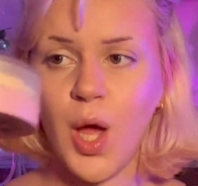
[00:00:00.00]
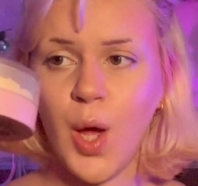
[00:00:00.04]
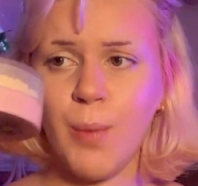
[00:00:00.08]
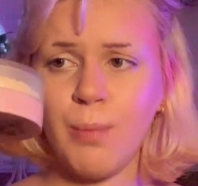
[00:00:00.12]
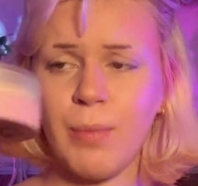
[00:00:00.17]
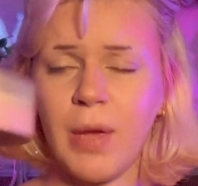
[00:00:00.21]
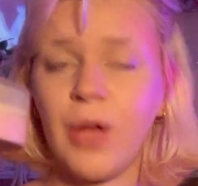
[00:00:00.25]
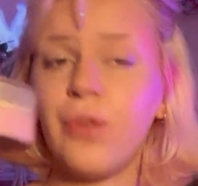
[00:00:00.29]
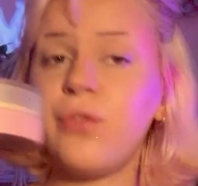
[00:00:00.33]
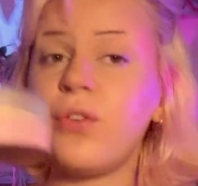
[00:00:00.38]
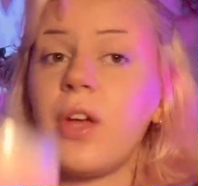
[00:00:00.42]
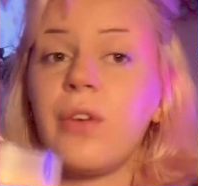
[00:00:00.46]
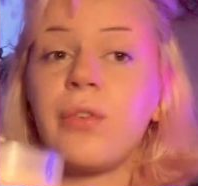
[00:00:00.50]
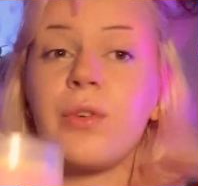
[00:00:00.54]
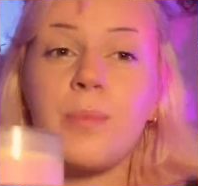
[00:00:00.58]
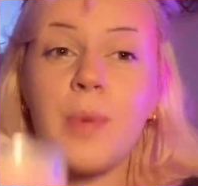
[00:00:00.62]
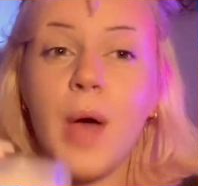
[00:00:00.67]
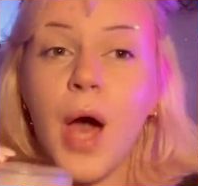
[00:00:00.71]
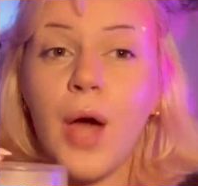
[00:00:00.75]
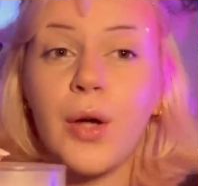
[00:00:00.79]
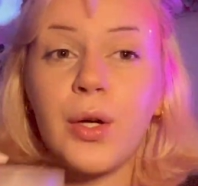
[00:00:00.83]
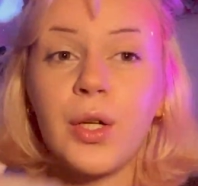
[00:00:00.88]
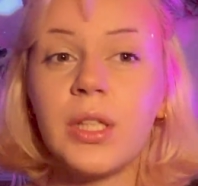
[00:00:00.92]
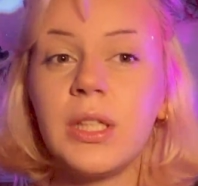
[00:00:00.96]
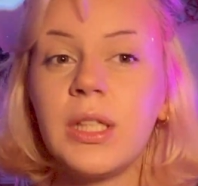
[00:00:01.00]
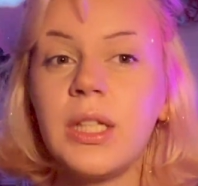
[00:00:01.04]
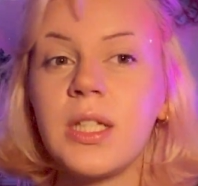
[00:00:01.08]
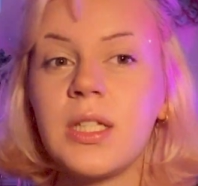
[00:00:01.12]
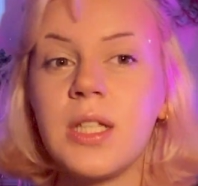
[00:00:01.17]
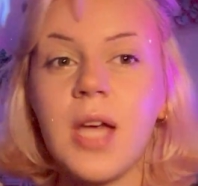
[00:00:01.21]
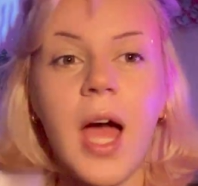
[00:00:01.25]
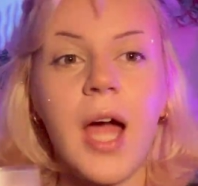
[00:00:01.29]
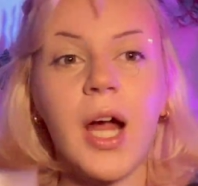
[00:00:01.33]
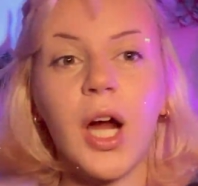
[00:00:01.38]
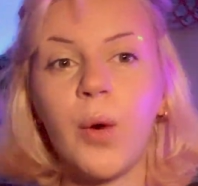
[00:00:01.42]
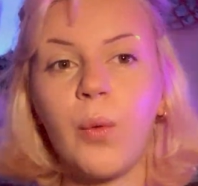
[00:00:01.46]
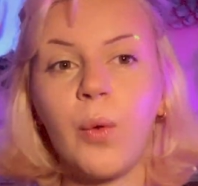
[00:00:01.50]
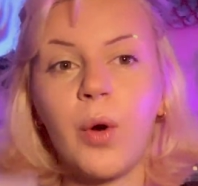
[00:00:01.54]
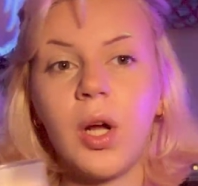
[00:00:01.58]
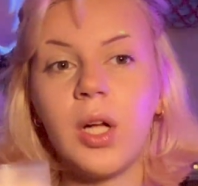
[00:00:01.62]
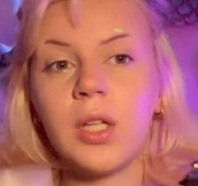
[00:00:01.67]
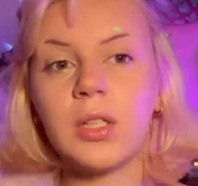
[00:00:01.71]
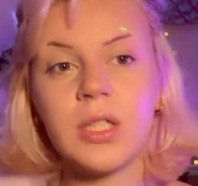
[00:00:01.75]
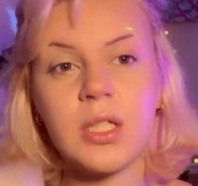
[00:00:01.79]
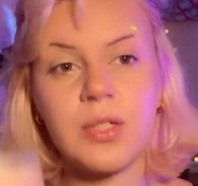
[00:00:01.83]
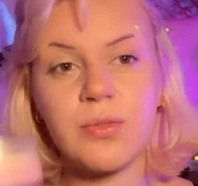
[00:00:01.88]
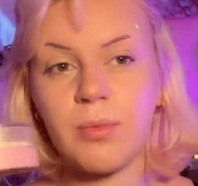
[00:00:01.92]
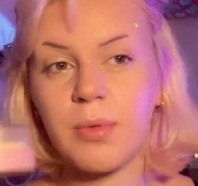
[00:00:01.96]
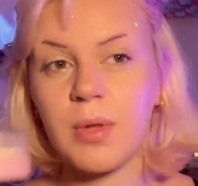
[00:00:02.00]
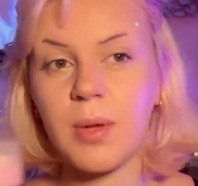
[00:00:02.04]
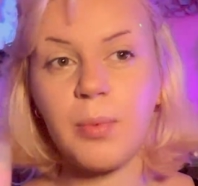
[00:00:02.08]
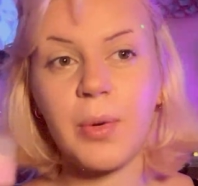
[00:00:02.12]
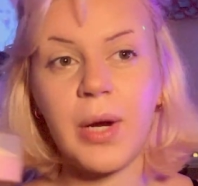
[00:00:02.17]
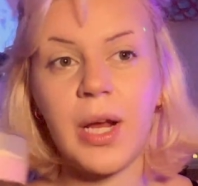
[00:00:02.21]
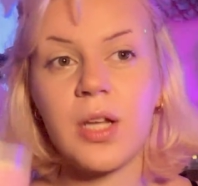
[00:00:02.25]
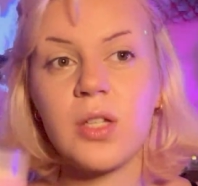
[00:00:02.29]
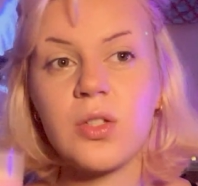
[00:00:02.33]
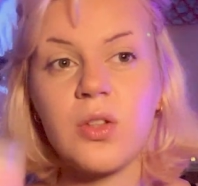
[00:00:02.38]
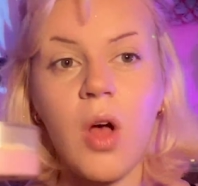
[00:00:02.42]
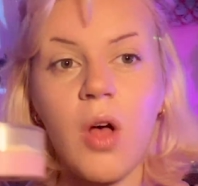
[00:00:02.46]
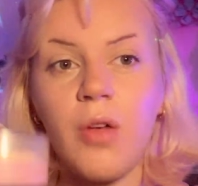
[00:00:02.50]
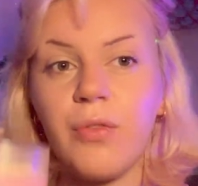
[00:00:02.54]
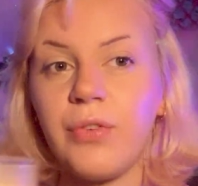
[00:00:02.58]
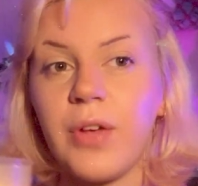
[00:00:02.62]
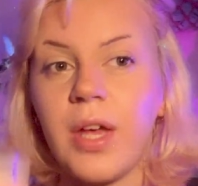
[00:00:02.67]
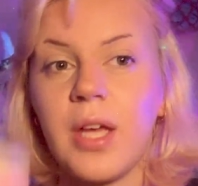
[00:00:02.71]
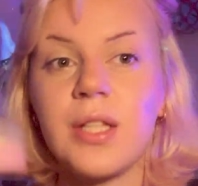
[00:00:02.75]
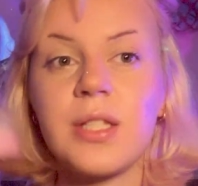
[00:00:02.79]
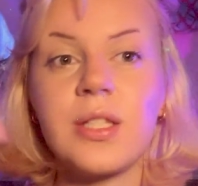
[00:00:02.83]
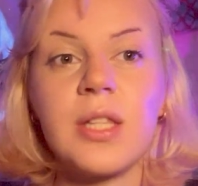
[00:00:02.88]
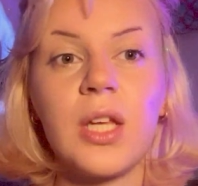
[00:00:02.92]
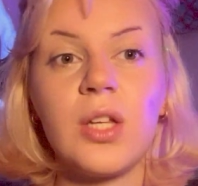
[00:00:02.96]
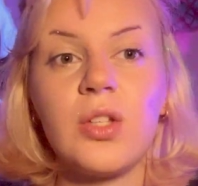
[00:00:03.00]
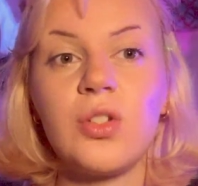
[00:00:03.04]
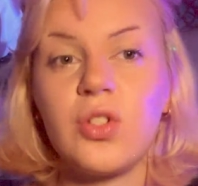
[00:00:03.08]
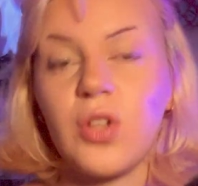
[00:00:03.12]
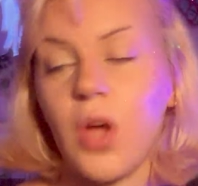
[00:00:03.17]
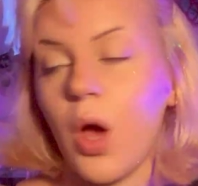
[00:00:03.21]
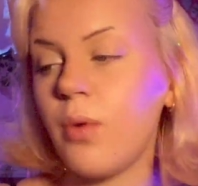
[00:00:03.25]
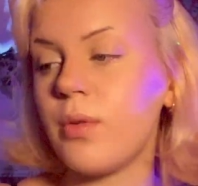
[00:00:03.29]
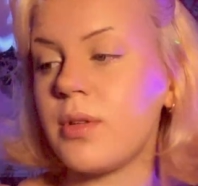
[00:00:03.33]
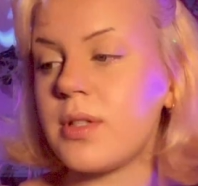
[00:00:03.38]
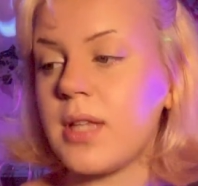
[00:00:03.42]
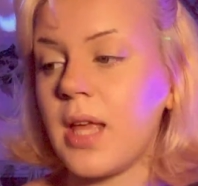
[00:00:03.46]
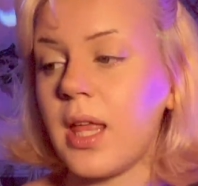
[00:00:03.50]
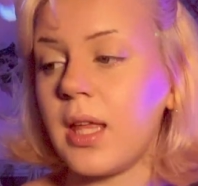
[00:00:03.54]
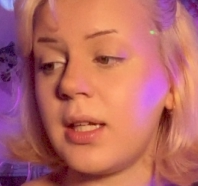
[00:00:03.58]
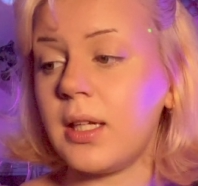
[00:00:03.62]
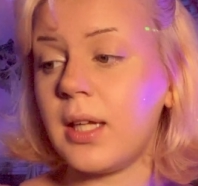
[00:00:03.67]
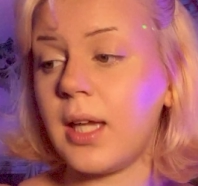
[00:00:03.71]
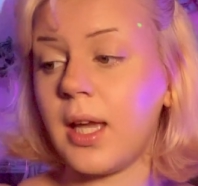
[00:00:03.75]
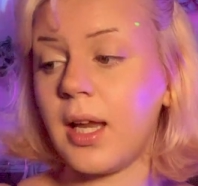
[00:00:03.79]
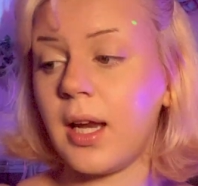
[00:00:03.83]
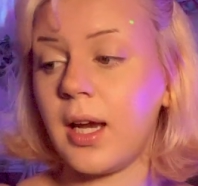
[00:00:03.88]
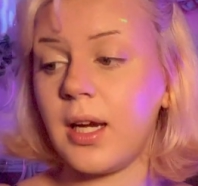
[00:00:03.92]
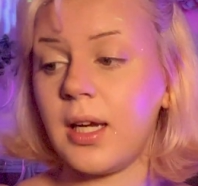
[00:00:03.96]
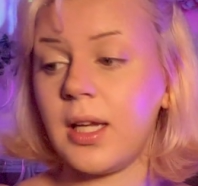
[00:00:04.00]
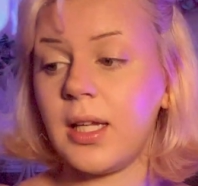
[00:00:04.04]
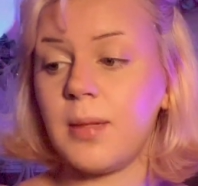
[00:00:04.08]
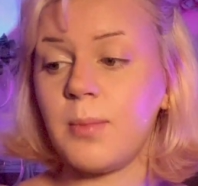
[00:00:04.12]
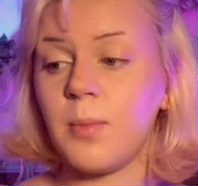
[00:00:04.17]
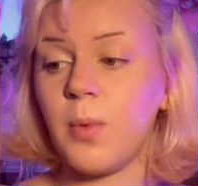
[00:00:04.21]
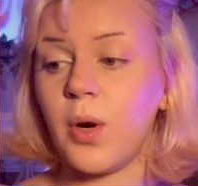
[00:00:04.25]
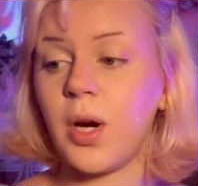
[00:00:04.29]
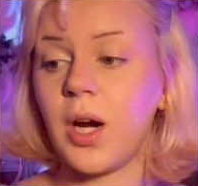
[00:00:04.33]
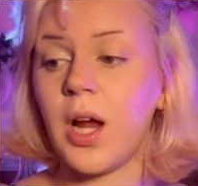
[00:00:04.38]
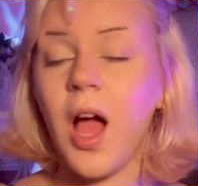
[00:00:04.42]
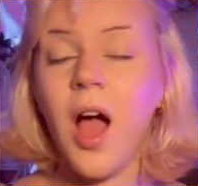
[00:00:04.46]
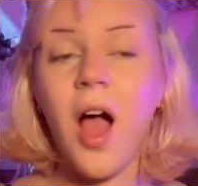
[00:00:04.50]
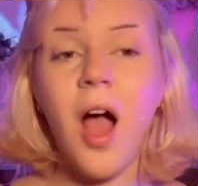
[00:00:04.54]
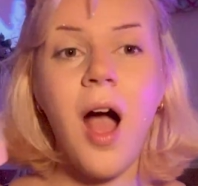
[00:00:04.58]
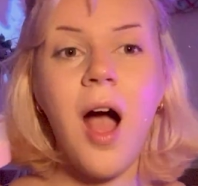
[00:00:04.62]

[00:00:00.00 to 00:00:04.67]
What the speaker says: My favorite powder in the entire world is from the brand Dollface. They don't sell it in Canada anymore.